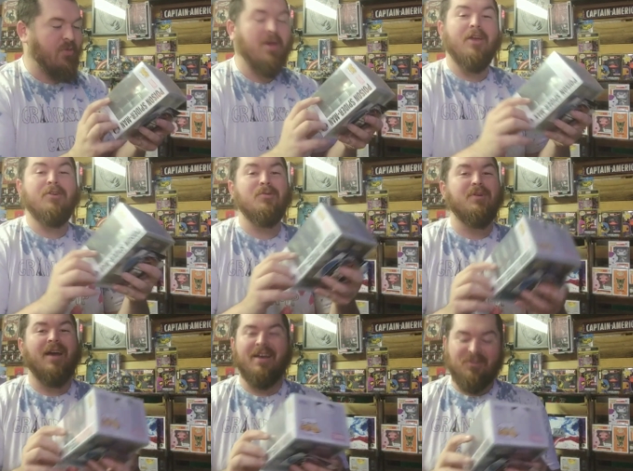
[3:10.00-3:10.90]
thank
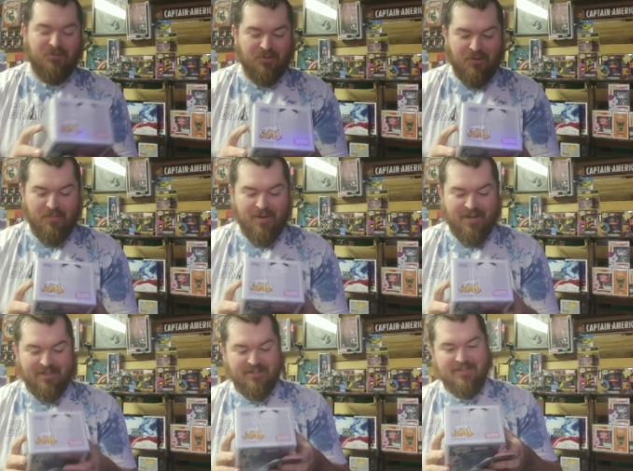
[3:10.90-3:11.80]
you guys so
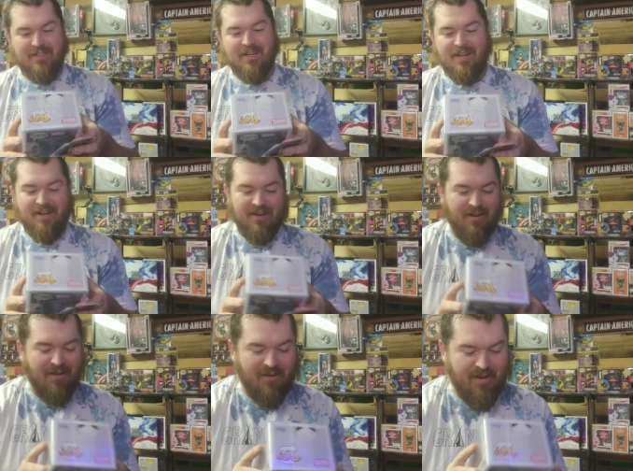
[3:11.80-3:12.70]
much.
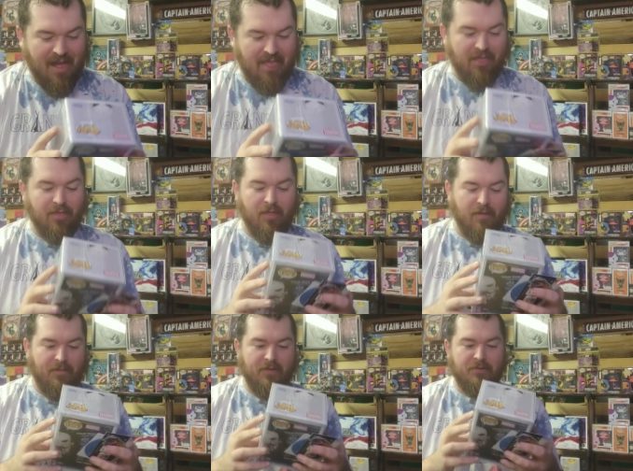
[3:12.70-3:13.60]
Oh, I
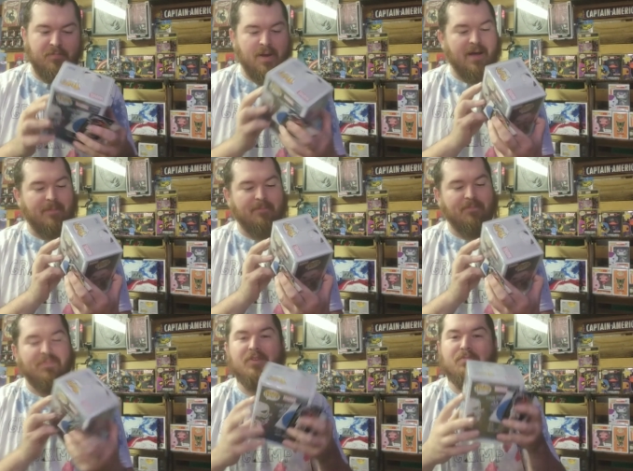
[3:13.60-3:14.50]
love this pop.
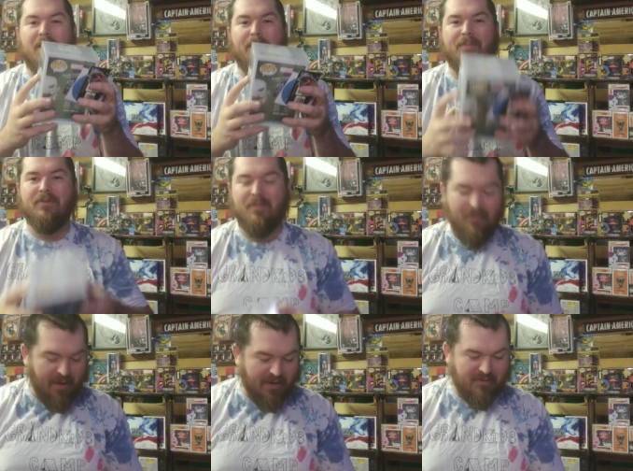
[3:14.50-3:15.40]
This pop is
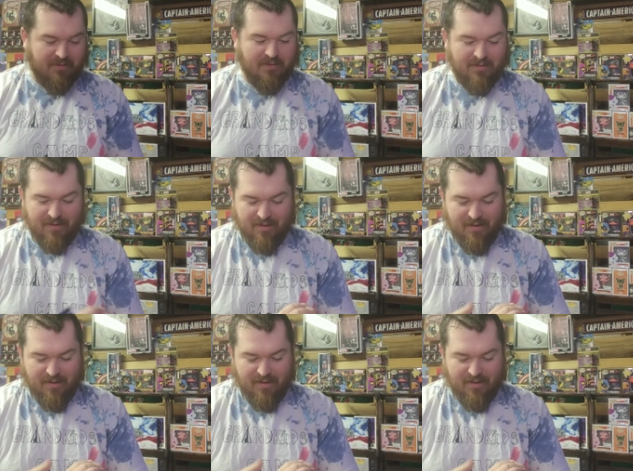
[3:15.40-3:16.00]
amazing.